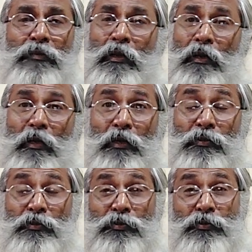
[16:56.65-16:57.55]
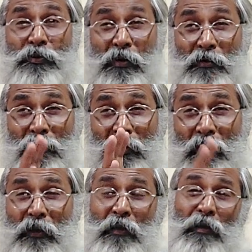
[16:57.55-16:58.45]
they are
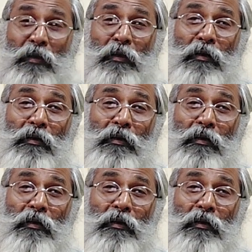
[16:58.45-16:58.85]
extremely